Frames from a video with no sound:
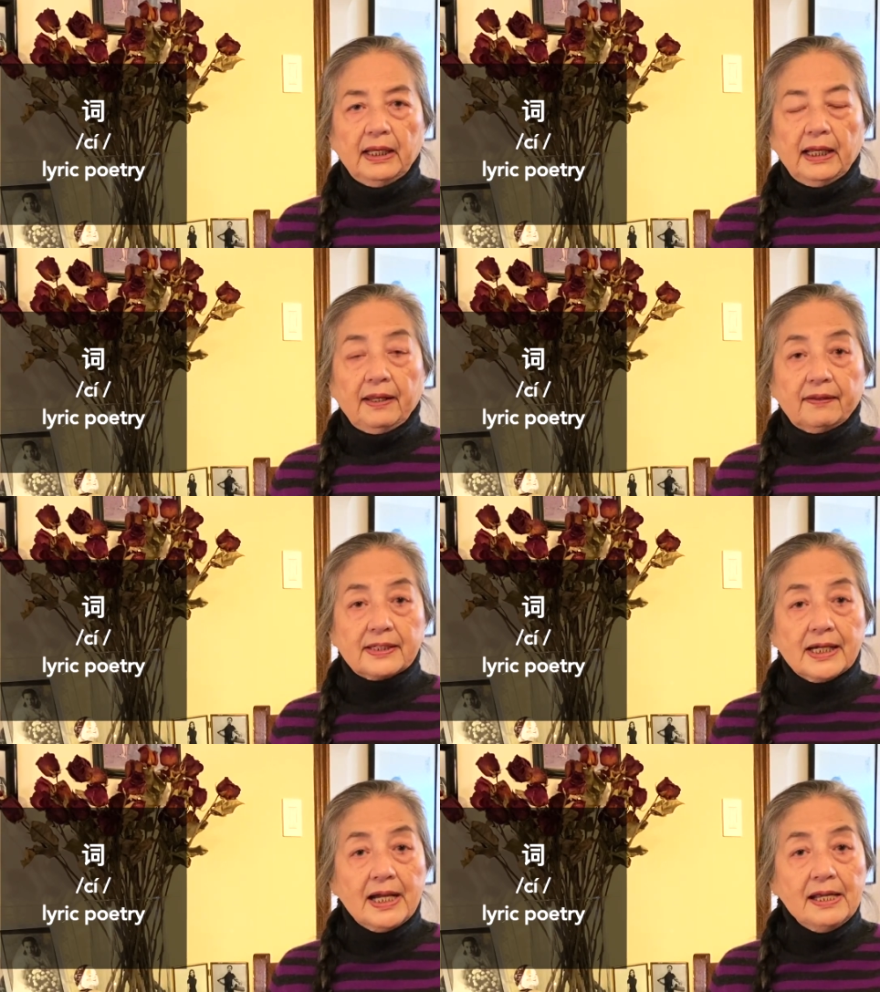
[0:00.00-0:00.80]
At the
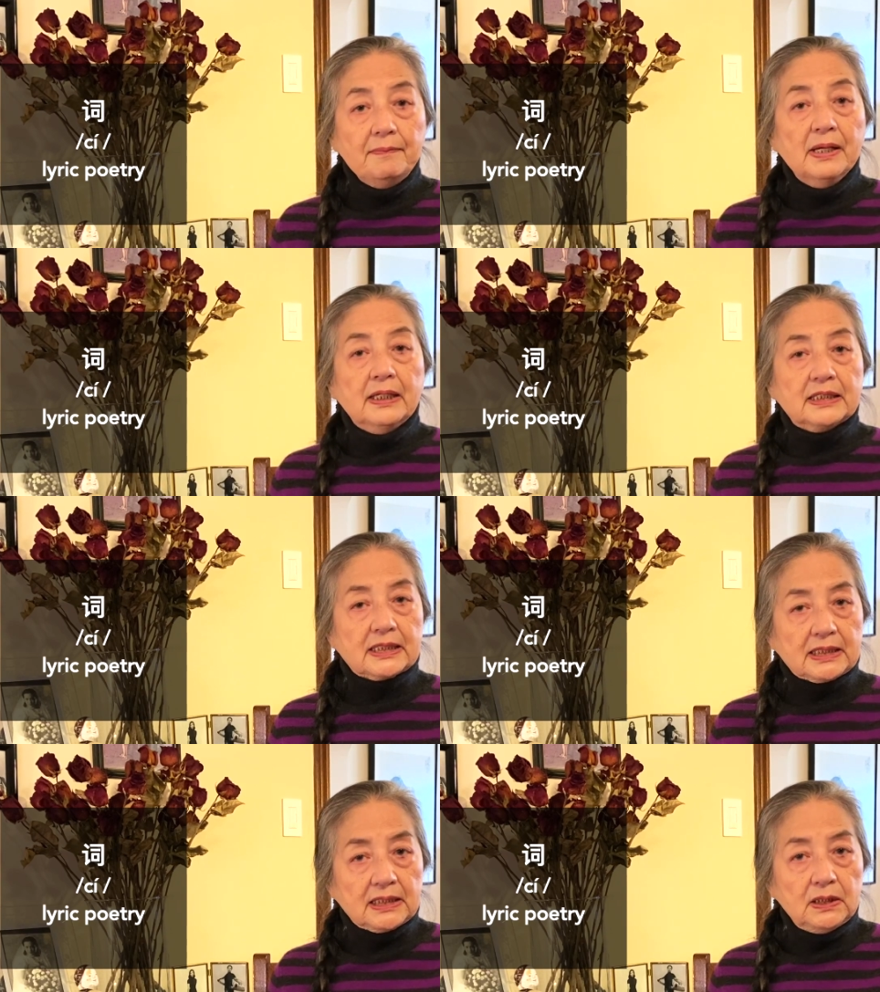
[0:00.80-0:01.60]
time,
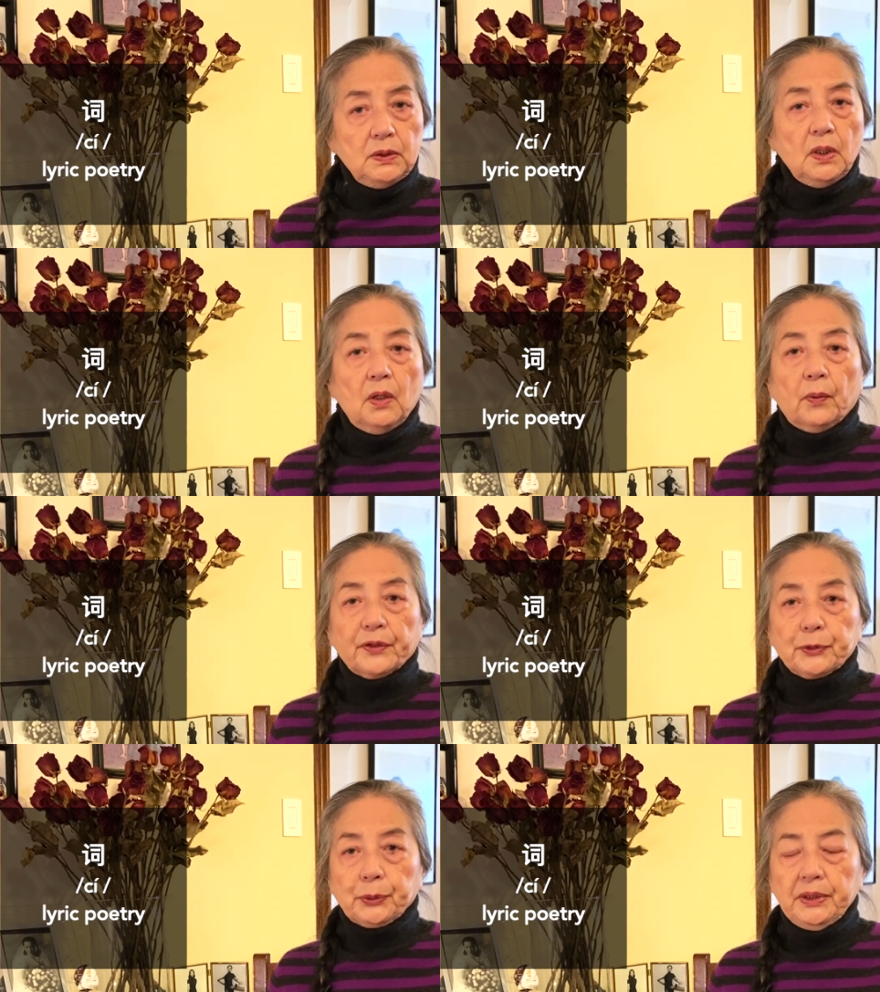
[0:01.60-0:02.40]
Ci
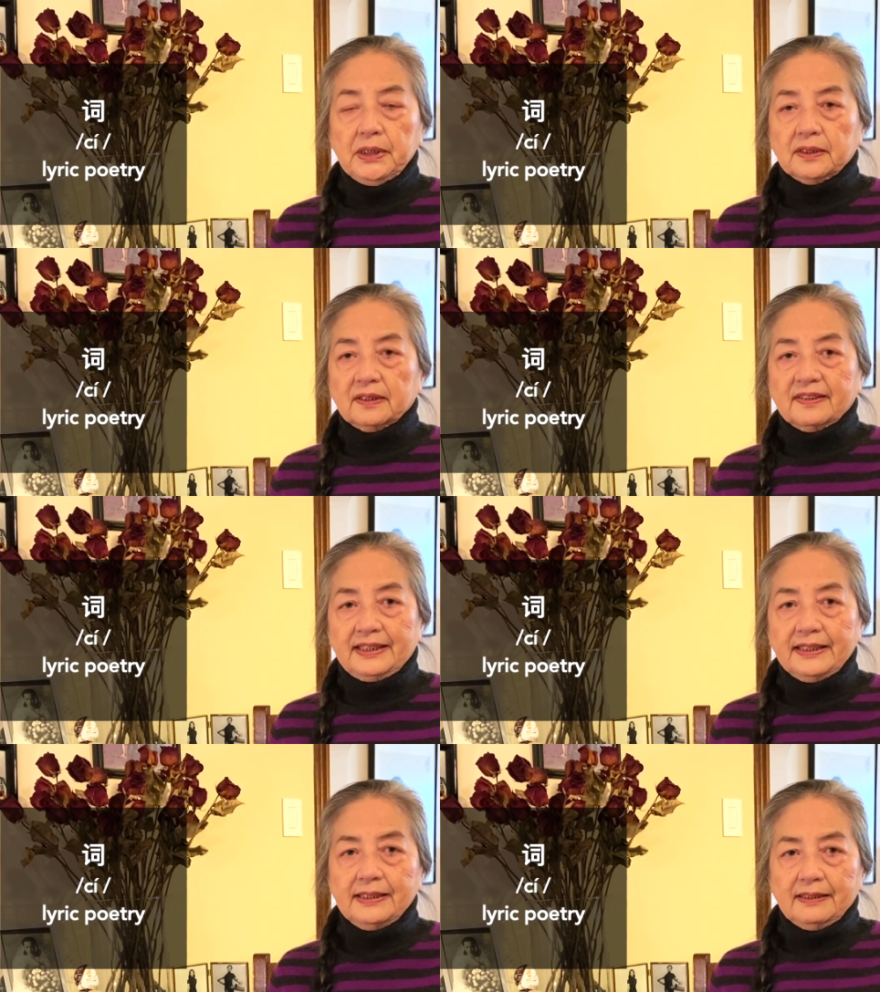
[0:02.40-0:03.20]
was treated as
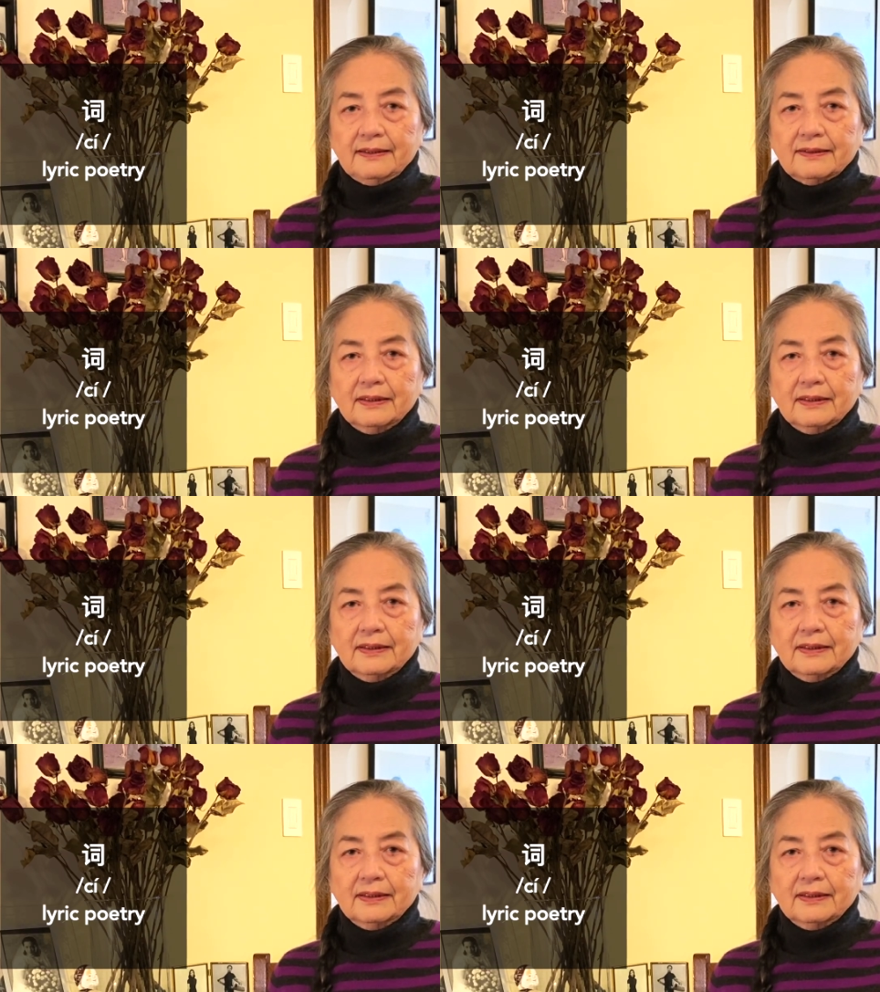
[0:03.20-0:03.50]
ditties